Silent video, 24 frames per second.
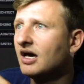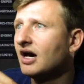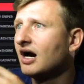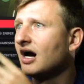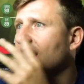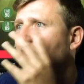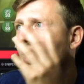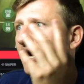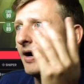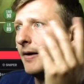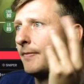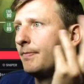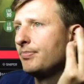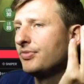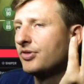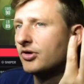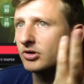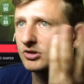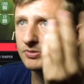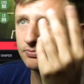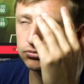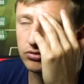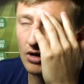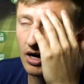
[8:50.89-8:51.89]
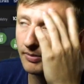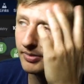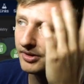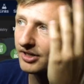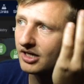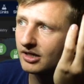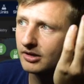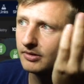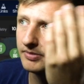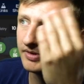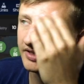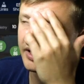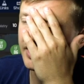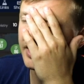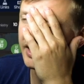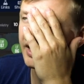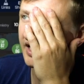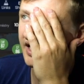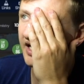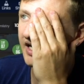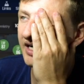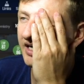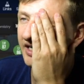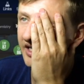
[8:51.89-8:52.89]
Uh, there's probably going to
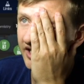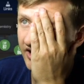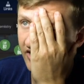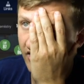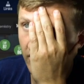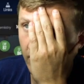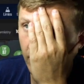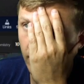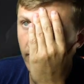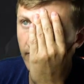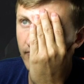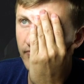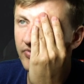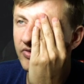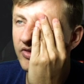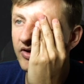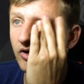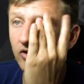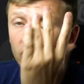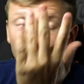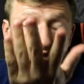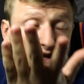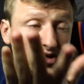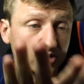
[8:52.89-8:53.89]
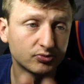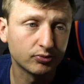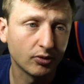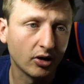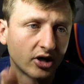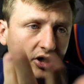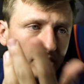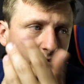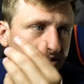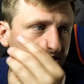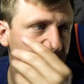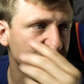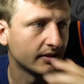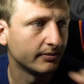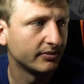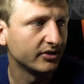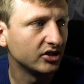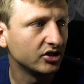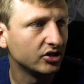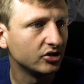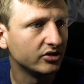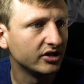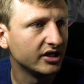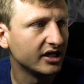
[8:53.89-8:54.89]
be, uh, you know, there, there's probably going to be
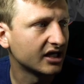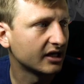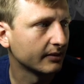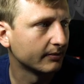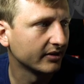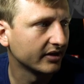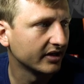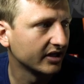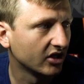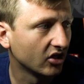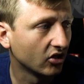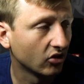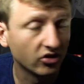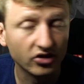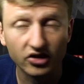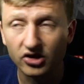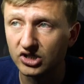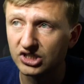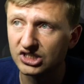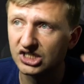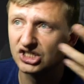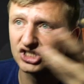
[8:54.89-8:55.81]
something unique about it.